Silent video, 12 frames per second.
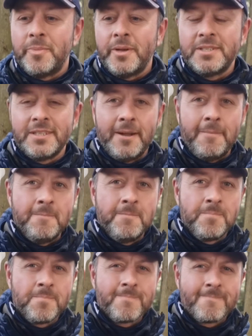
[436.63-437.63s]
But
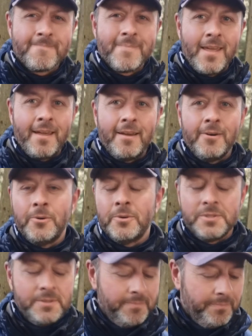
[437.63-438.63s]
yeah,
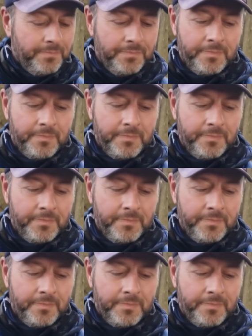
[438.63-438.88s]
awesome.